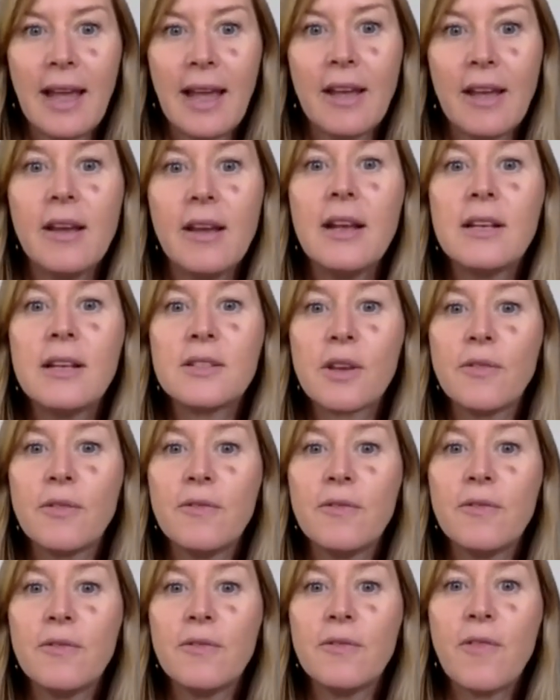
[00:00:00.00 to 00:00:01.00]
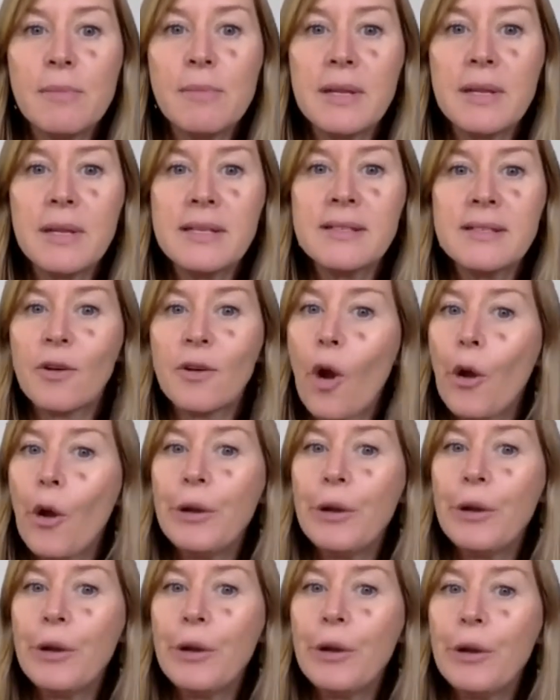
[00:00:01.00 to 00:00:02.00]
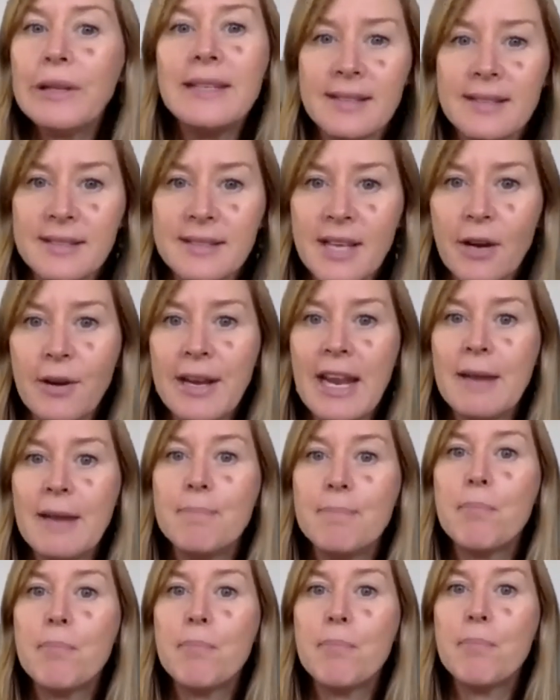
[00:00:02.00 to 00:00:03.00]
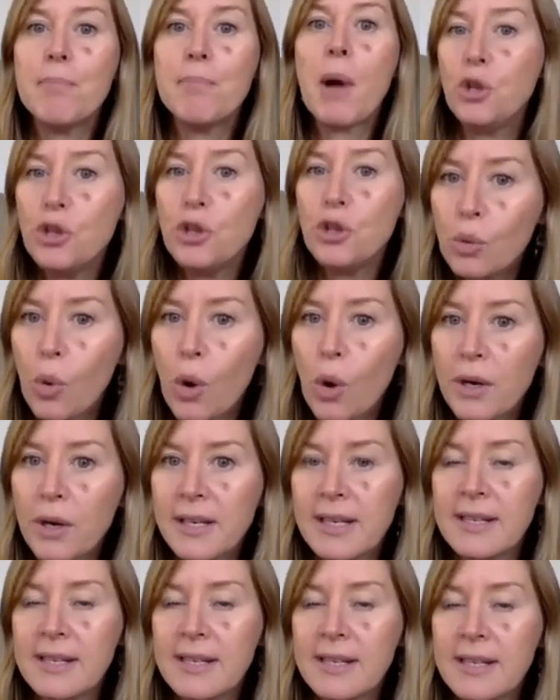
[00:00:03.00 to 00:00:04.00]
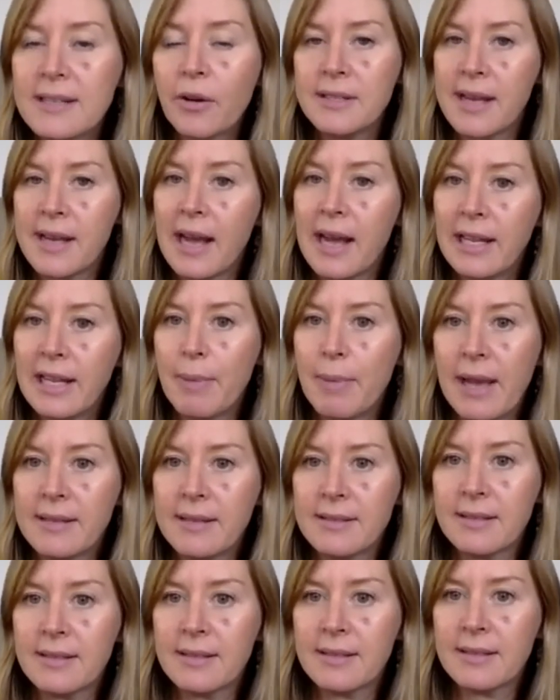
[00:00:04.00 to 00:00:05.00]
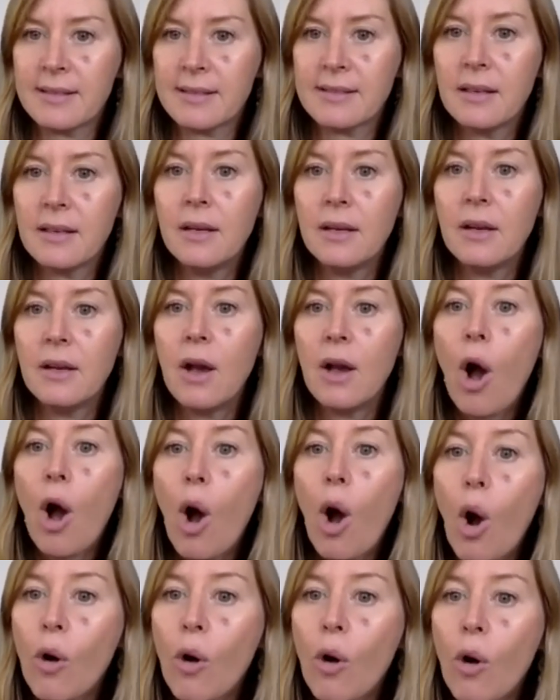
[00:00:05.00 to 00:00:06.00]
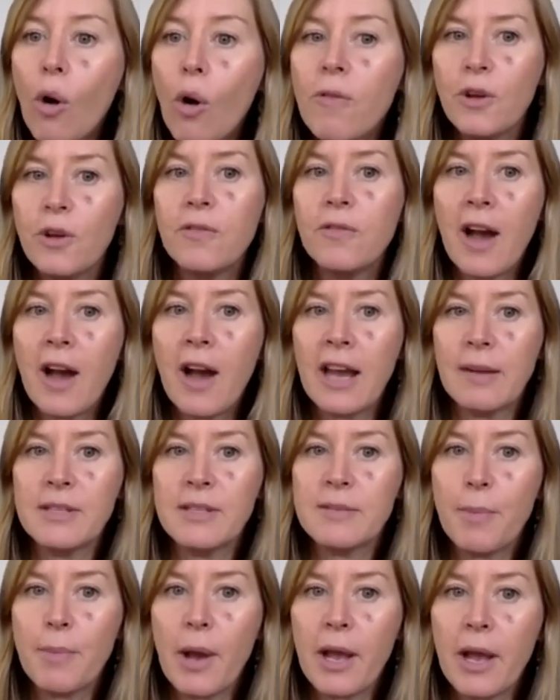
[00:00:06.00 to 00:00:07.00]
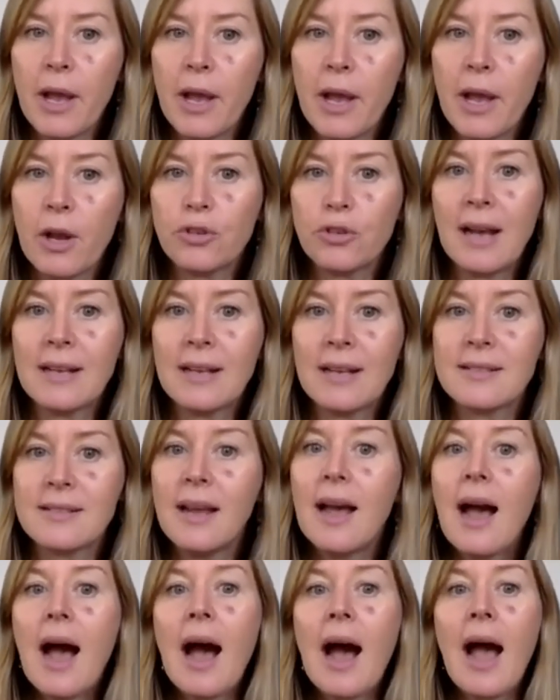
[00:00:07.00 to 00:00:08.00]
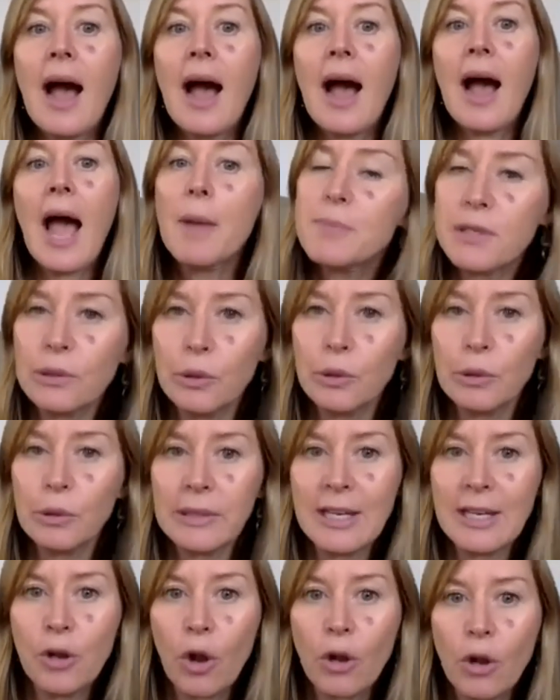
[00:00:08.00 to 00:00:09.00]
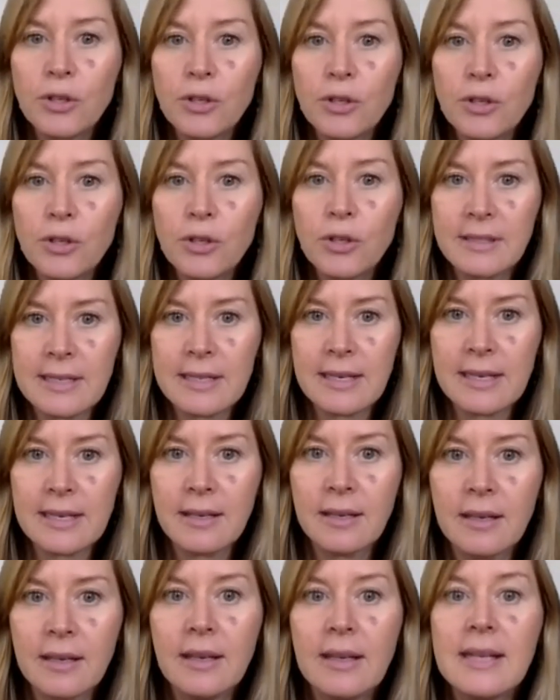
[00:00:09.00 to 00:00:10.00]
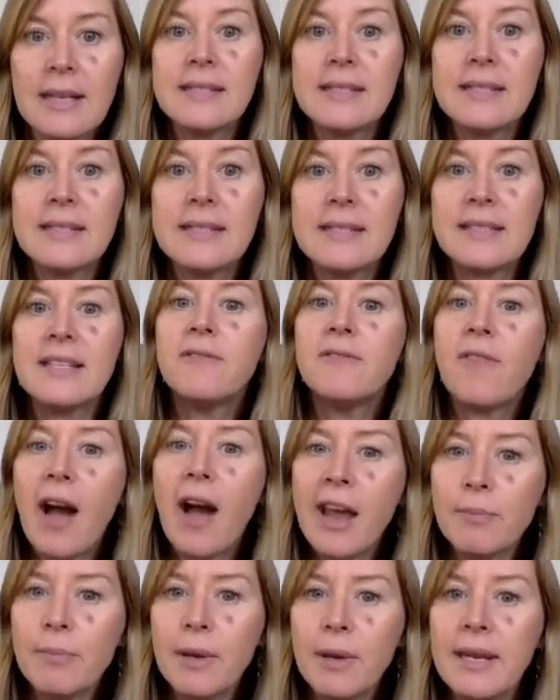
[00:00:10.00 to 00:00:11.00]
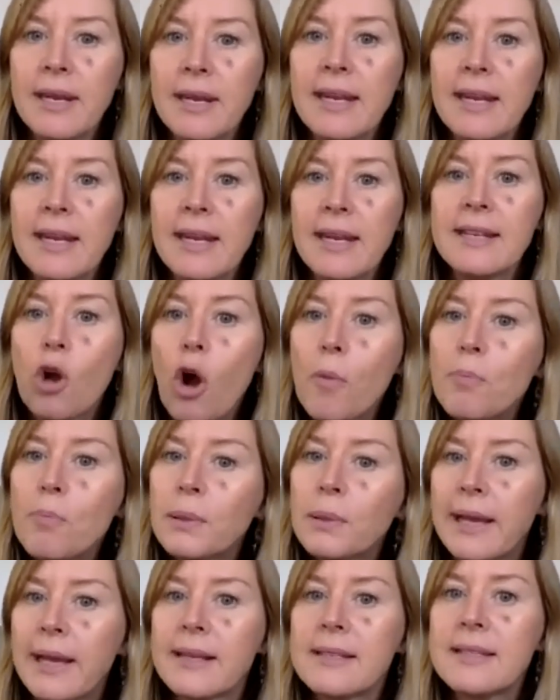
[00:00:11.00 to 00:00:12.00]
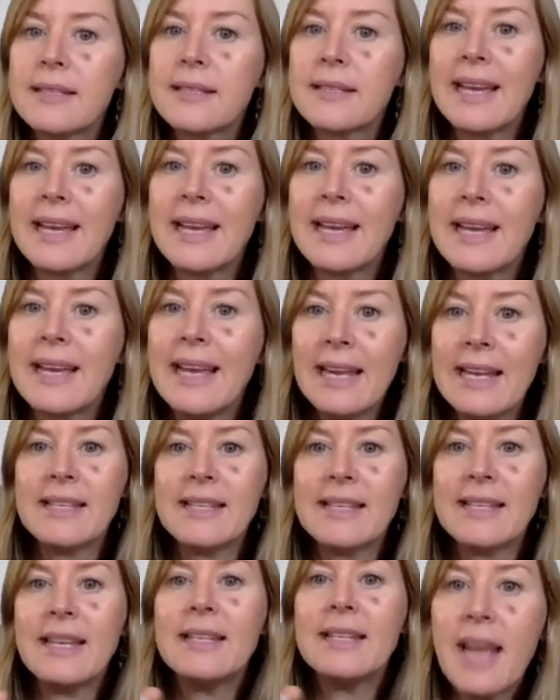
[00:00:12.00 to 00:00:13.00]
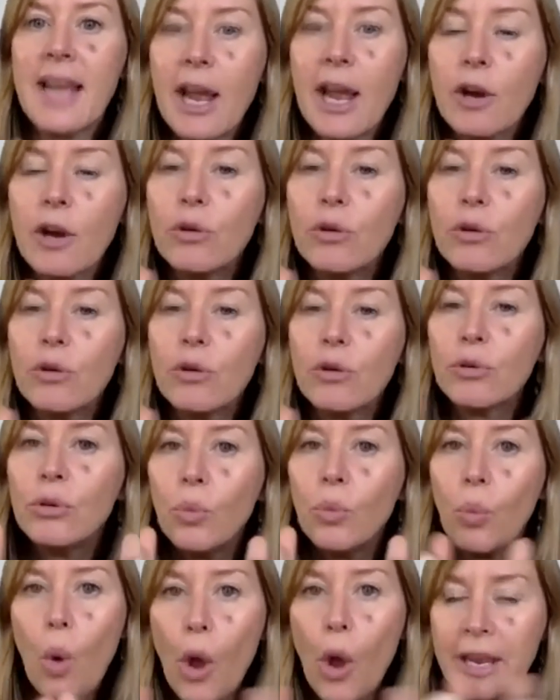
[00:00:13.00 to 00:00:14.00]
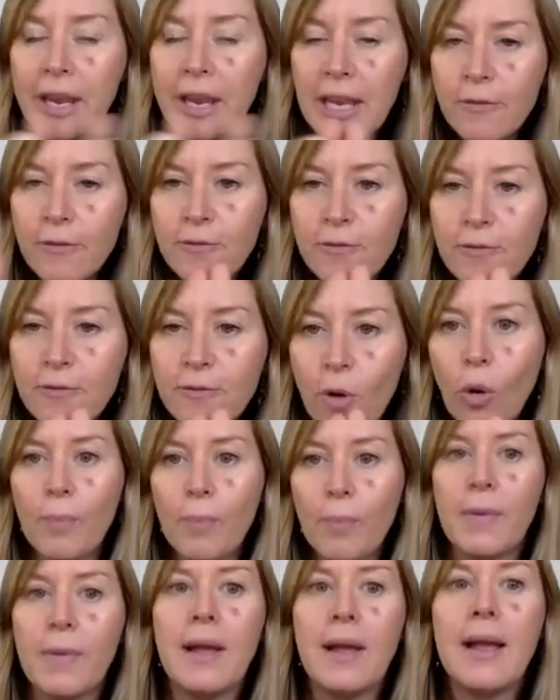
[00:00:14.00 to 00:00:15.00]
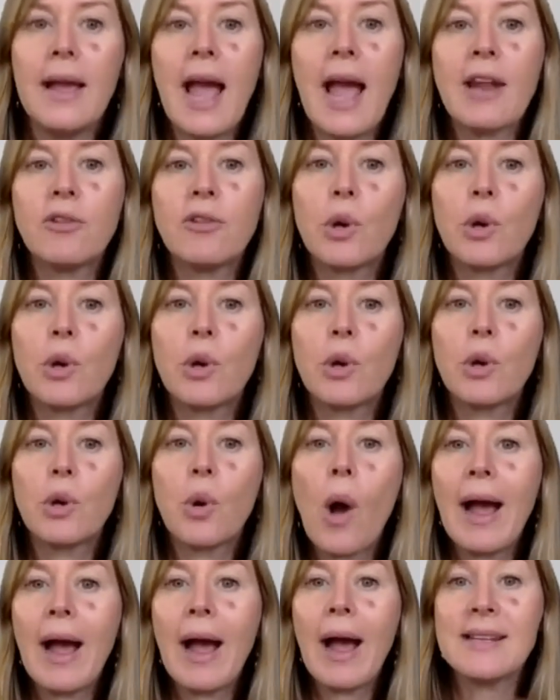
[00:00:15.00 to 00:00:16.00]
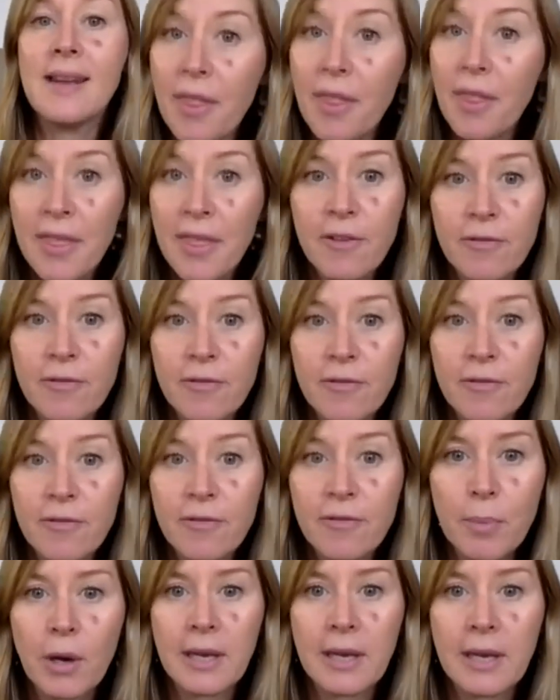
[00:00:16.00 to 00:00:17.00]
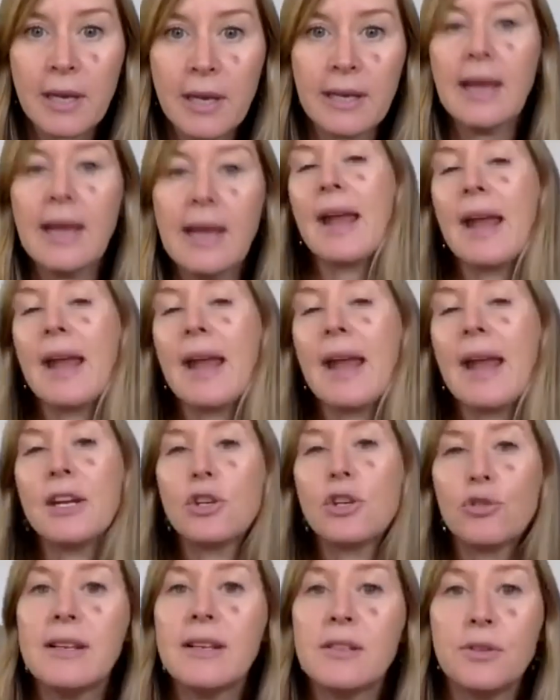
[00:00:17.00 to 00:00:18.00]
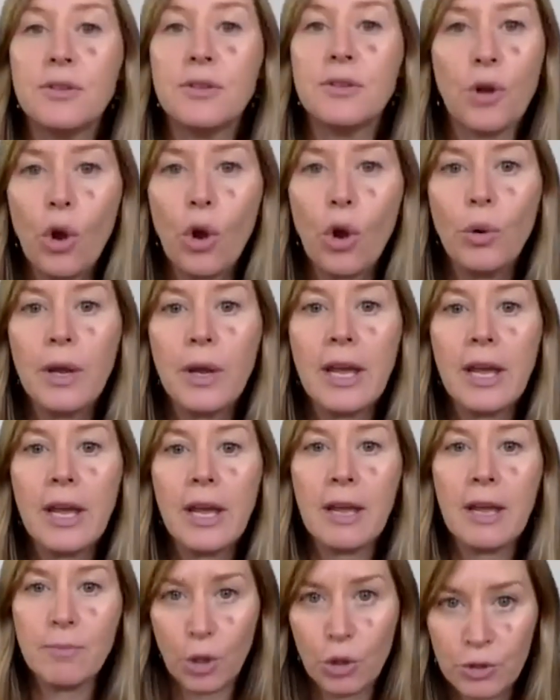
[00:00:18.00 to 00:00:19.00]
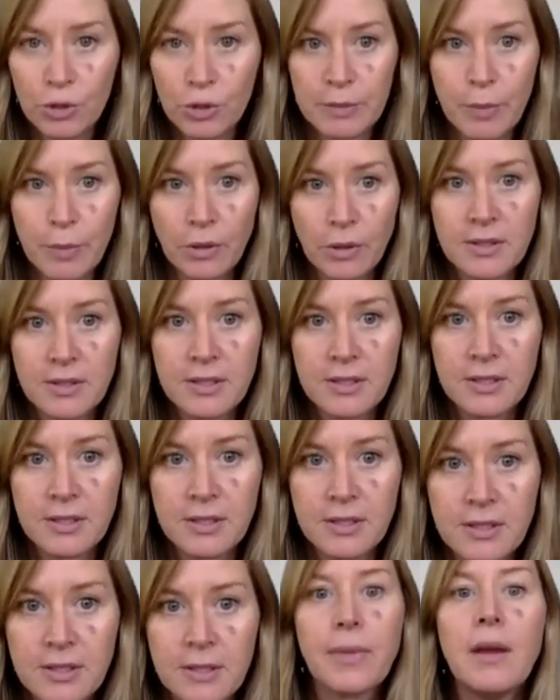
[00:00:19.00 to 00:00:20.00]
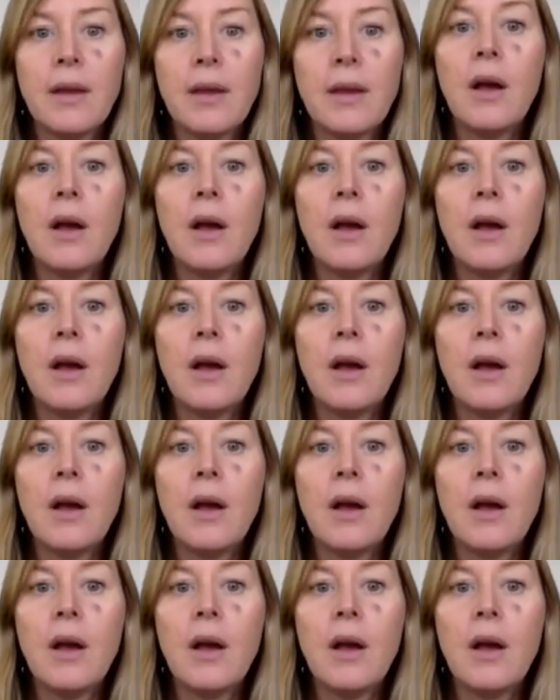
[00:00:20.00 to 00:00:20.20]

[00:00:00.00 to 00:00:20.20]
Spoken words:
Okay, so vitamins are only necessary in minute quantities on a daily basis. Whole food vitamins, by contrast, are absolutely non-toxic since the vitamin is complexed in its integral working form and requires nothing from the body, and it triggers no immune response.